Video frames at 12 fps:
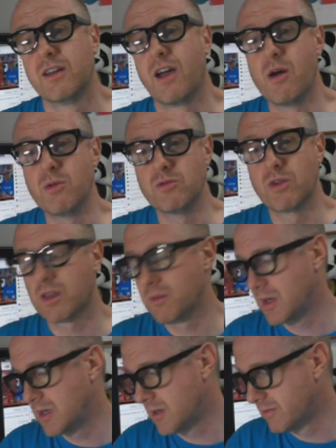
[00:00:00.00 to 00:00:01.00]
I wouldn't
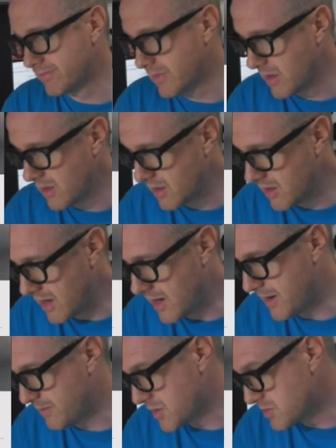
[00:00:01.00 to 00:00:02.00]
recommend it.
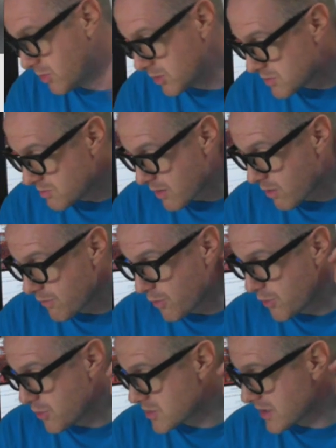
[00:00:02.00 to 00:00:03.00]
The smallest micro four
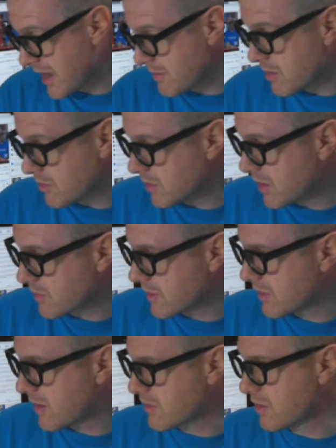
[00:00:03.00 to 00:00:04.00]
thirds camera. Well,
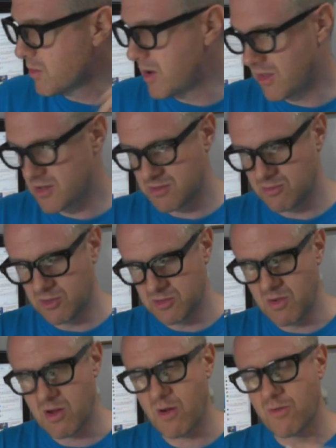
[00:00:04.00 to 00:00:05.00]
I've got one of the smallest
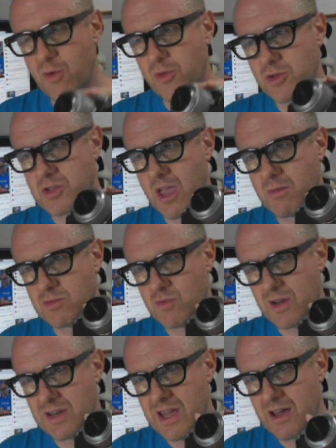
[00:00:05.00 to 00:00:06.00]
micro four thirds cameras
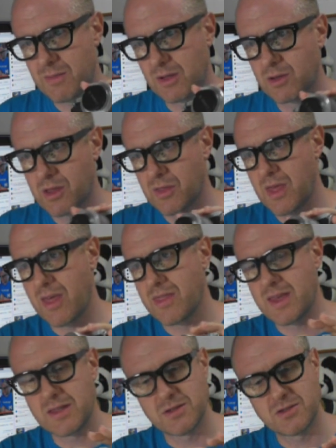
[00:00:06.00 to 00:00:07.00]
right now, but look at that.
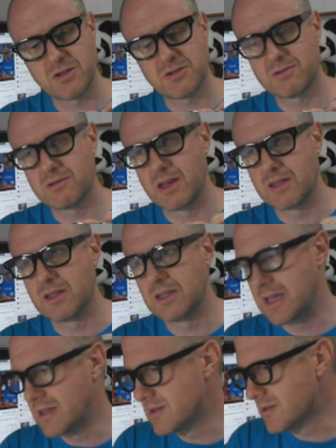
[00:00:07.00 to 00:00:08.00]
That is just like the
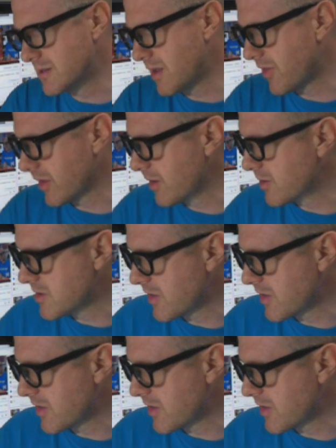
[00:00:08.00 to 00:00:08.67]
lens and nothing else.